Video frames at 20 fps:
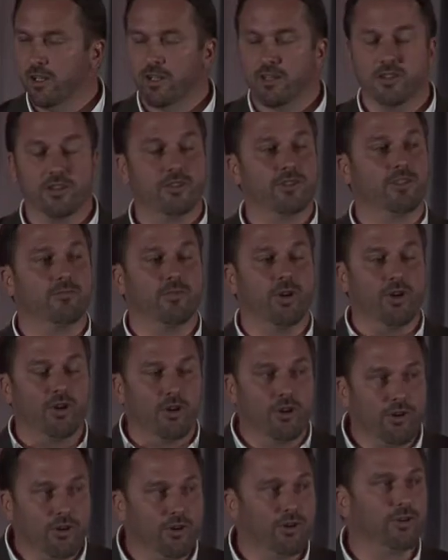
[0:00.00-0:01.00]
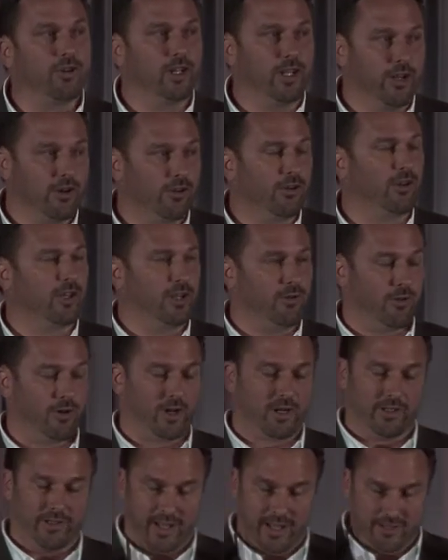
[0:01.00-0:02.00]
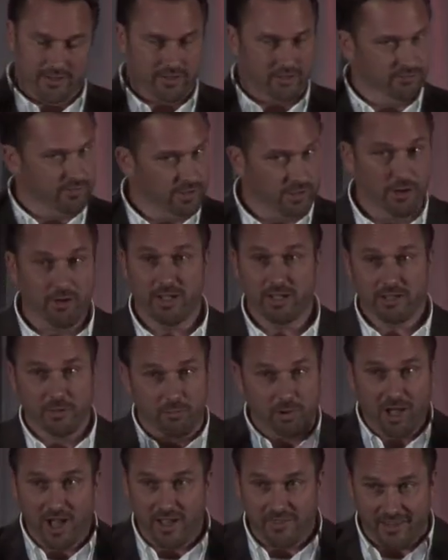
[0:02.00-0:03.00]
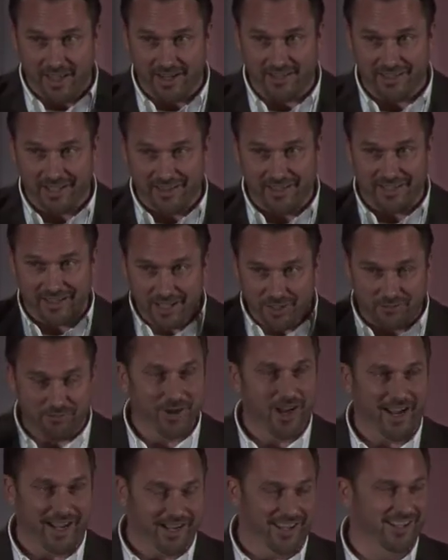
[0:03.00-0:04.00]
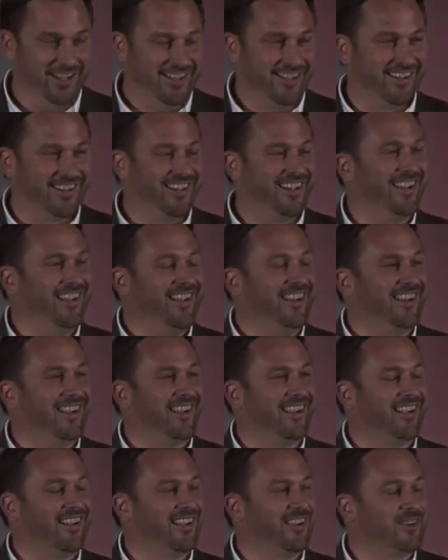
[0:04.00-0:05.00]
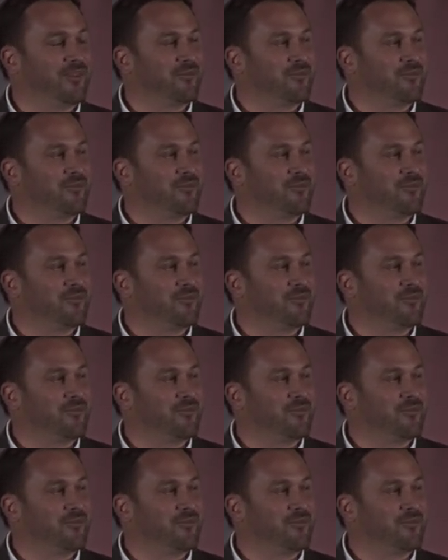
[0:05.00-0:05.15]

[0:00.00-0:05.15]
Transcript: So there's some early, early work in that. So go ahead and applaud that, because I think that's right. Okay.